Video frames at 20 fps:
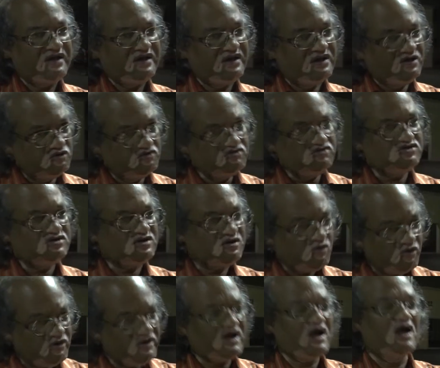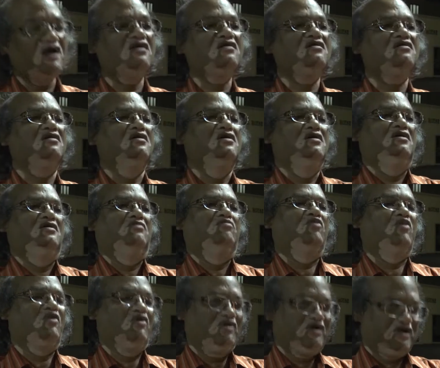news we can't
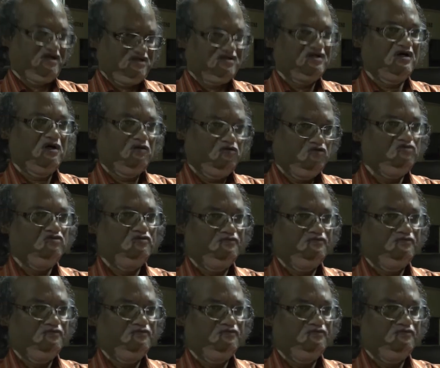broadcast now.